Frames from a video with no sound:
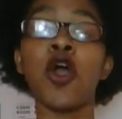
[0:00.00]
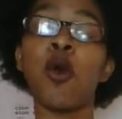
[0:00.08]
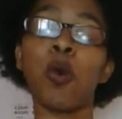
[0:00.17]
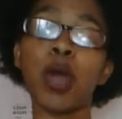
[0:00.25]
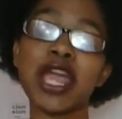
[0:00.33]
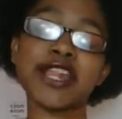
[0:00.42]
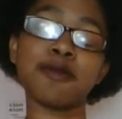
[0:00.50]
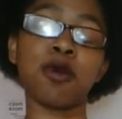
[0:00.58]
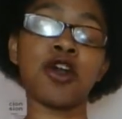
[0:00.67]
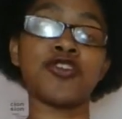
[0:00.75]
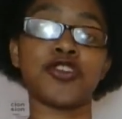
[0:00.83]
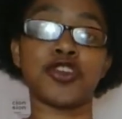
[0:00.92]
Which
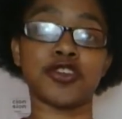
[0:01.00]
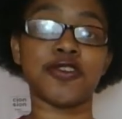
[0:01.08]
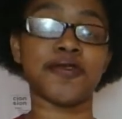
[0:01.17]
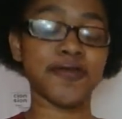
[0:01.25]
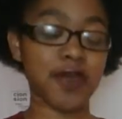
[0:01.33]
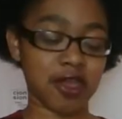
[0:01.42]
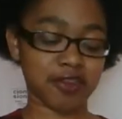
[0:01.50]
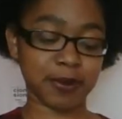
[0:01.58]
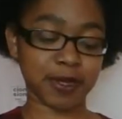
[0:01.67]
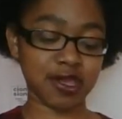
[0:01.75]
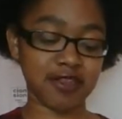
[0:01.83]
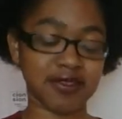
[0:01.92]
one do you use first?
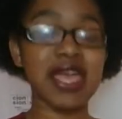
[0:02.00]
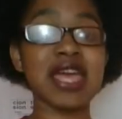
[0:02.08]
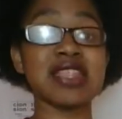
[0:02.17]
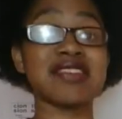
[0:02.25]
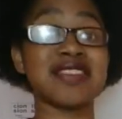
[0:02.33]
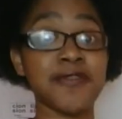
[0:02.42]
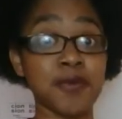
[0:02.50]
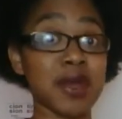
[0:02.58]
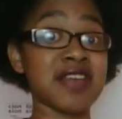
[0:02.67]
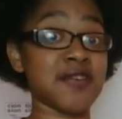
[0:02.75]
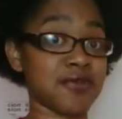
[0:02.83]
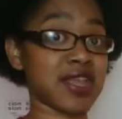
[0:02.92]
Because there's different
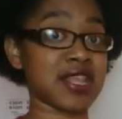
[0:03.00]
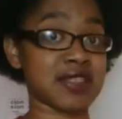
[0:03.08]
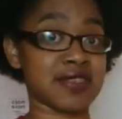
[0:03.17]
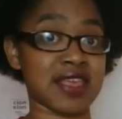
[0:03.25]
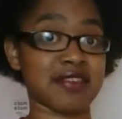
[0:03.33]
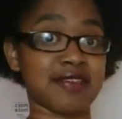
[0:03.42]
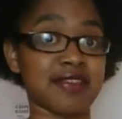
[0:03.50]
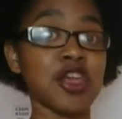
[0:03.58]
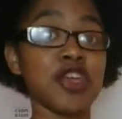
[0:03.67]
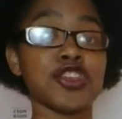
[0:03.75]
ways of reading this.